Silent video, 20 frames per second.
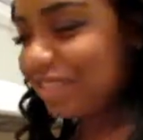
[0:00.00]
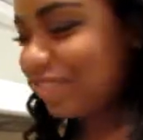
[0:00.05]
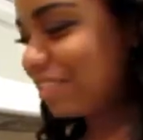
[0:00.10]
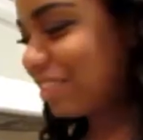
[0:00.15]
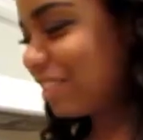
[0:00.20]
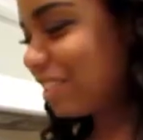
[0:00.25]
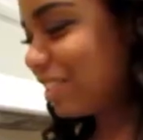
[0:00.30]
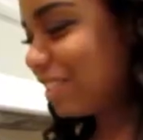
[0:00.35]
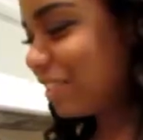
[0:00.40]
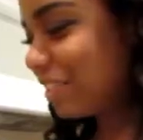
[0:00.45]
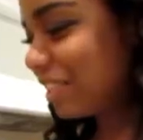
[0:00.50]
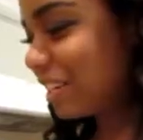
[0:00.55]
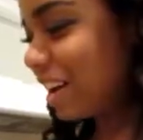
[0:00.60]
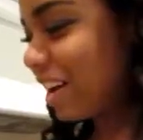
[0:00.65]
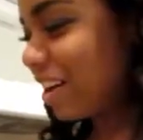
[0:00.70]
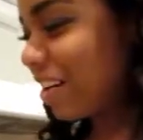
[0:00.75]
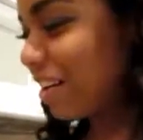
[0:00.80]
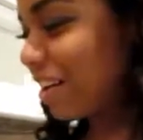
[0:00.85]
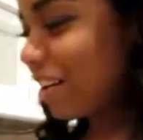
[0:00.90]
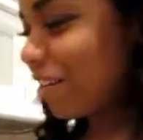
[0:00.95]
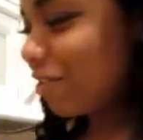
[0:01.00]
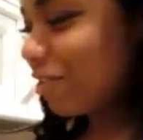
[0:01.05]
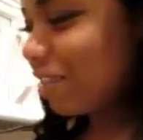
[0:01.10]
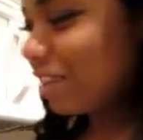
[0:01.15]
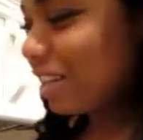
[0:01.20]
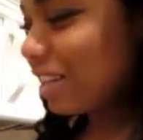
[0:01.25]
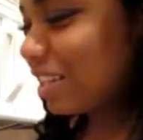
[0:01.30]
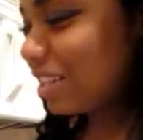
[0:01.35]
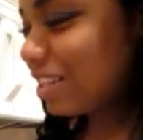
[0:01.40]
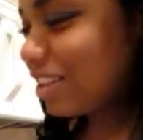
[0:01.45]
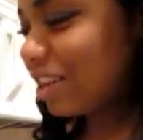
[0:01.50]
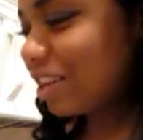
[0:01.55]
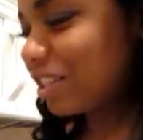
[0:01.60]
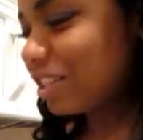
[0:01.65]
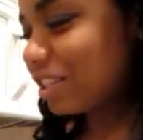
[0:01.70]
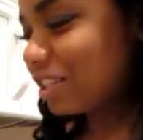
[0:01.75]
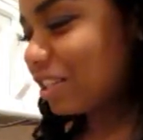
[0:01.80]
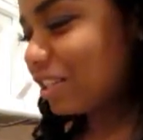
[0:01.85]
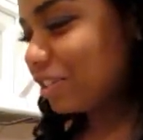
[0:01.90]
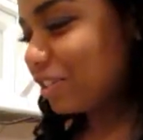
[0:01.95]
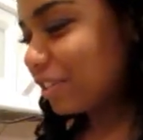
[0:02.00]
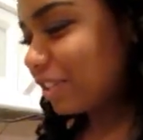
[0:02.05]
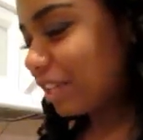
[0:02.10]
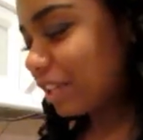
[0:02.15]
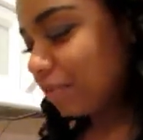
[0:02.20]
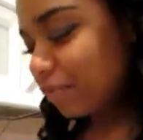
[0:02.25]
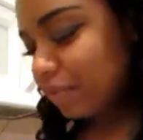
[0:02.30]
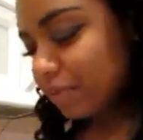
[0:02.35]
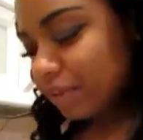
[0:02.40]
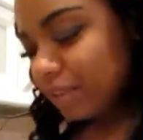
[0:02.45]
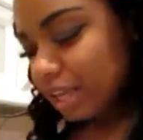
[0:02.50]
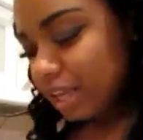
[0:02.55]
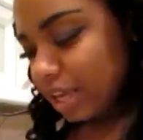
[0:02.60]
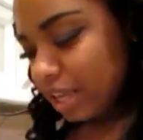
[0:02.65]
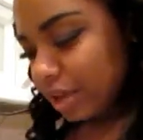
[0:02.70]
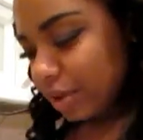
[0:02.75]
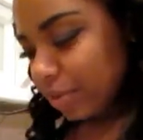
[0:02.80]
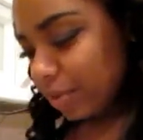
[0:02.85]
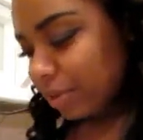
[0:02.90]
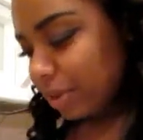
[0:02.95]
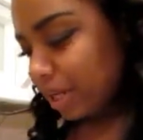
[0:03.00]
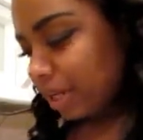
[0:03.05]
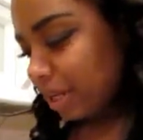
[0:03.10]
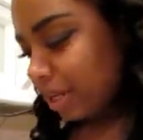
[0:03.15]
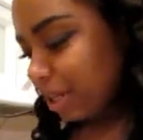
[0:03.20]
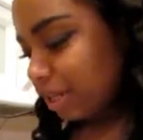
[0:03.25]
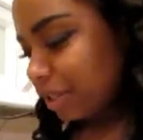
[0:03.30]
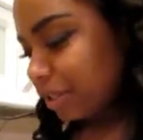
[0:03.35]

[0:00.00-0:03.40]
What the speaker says: I'm just doing it how I was taught to do it. But